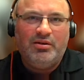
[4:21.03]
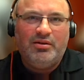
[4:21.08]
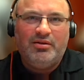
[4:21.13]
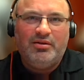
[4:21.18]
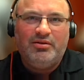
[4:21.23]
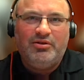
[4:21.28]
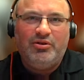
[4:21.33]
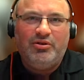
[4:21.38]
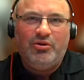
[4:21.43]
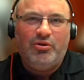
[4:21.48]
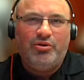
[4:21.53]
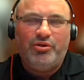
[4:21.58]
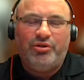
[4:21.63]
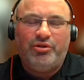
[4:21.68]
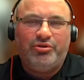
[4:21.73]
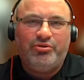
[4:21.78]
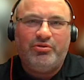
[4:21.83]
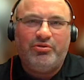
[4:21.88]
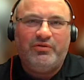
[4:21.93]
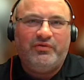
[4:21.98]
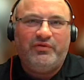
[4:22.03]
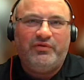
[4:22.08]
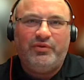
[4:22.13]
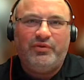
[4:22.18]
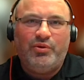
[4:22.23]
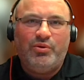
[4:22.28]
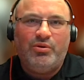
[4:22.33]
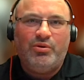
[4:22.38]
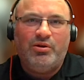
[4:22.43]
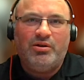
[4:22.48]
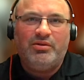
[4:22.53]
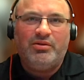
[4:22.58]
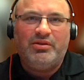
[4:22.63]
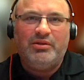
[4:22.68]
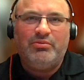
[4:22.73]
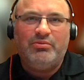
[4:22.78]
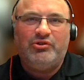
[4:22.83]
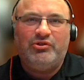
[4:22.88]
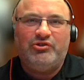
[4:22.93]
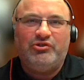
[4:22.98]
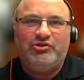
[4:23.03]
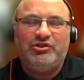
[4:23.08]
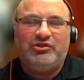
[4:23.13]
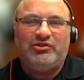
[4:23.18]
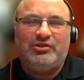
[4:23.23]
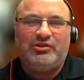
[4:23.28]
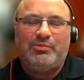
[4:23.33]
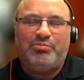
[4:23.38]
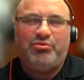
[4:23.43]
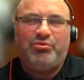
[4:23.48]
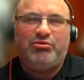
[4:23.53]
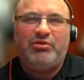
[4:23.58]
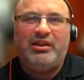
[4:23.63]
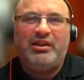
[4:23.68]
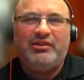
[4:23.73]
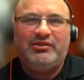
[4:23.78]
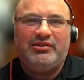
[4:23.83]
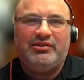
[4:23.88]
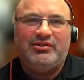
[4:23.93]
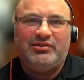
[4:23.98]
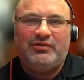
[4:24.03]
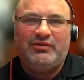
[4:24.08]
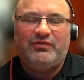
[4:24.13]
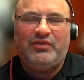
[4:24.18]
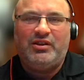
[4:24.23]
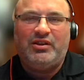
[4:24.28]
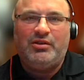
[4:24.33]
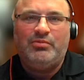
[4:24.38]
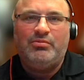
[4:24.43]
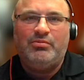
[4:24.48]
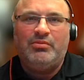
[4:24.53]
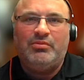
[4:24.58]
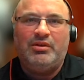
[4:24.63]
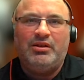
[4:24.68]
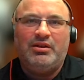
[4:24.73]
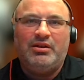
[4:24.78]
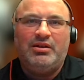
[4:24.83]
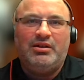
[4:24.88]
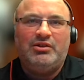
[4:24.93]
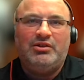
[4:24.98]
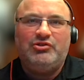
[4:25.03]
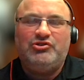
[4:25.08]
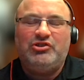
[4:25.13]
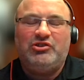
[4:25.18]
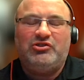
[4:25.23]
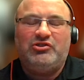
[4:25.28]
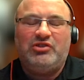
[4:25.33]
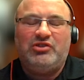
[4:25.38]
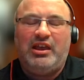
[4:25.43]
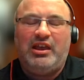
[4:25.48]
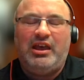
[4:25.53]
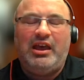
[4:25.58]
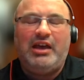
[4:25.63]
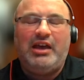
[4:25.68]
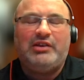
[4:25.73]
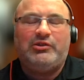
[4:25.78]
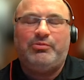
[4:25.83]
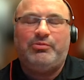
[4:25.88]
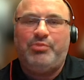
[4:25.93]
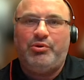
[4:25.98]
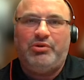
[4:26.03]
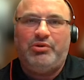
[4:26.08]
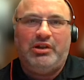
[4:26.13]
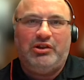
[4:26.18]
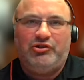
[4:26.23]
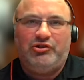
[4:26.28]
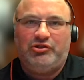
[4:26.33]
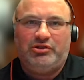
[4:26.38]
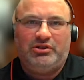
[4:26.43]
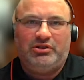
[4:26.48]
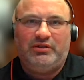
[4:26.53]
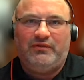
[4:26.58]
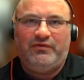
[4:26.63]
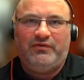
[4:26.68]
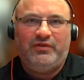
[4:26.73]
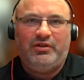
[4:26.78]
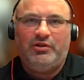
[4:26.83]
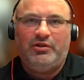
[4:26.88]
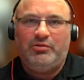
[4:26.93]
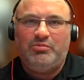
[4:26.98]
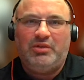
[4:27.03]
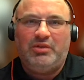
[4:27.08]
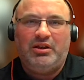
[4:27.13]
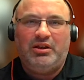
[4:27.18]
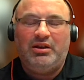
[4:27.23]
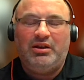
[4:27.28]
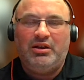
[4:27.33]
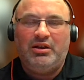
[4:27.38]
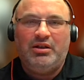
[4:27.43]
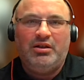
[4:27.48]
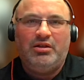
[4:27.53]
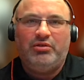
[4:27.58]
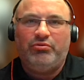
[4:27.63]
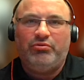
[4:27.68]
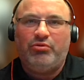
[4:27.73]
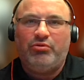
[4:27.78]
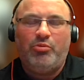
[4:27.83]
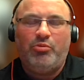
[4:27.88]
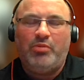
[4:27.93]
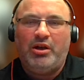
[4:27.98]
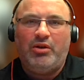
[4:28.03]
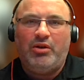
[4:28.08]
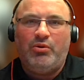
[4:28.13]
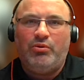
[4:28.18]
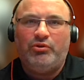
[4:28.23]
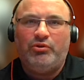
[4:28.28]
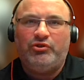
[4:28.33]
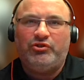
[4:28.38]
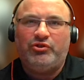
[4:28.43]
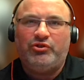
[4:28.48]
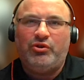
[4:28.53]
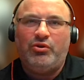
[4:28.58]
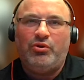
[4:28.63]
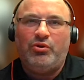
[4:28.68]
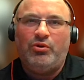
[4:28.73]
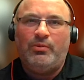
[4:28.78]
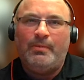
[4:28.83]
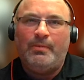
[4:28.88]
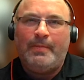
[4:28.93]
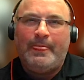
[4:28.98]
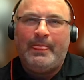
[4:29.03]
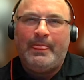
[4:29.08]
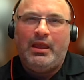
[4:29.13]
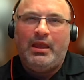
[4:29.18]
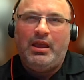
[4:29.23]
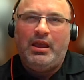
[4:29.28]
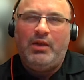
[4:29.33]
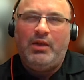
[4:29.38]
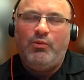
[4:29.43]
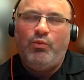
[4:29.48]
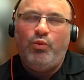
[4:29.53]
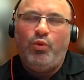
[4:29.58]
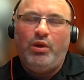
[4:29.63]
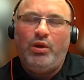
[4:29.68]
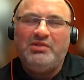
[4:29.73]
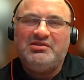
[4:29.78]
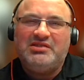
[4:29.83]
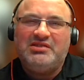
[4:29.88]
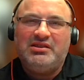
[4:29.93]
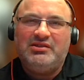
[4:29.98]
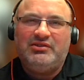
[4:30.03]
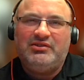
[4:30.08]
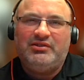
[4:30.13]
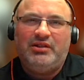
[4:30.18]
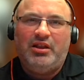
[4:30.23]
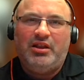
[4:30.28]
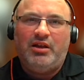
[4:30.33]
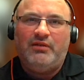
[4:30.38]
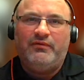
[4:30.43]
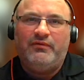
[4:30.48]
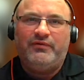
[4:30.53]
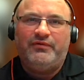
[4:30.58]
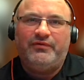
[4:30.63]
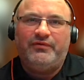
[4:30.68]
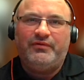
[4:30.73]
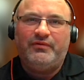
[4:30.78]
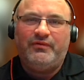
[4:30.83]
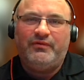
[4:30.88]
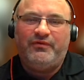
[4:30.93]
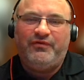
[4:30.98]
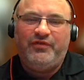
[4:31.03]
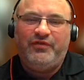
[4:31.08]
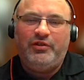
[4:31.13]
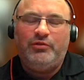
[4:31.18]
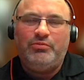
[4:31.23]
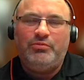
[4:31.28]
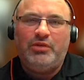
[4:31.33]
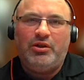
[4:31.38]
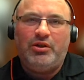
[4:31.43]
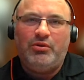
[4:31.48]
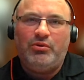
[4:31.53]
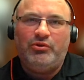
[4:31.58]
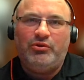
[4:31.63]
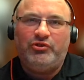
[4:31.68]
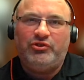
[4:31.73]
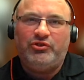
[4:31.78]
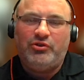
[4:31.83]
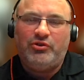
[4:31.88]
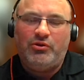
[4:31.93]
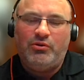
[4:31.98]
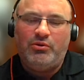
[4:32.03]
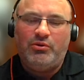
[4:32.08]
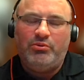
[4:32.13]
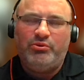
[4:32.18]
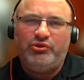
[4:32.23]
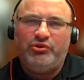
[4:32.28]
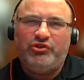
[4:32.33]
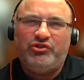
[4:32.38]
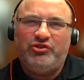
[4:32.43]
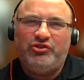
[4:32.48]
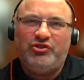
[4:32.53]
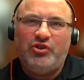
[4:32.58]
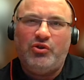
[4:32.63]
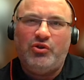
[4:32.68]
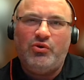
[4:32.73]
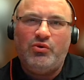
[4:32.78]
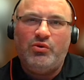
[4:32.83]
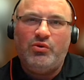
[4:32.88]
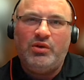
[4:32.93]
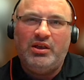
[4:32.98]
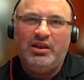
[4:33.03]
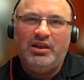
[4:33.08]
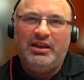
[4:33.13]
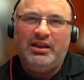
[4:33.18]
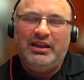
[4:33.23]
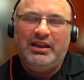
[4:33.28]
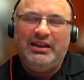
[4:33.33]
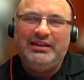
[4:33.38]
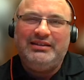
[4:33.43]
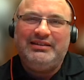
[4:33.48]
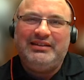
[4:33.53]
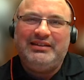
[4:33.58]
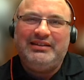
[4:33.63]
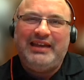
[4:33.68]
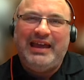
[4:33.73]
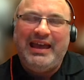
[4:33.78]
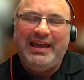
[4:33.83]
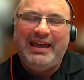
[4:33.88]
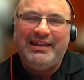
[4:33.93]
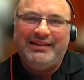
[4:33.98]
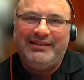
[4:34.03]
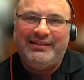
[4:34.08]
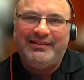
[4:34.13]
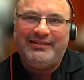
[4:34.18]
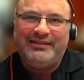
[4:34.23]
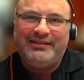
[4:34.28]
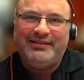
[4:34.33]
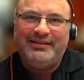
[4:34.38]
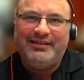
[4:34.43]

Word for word: you know, on the third floor. There was just the presence of him just exponentially filling me throughout my whole soul. And once his love filled my whole soul, it was so intense,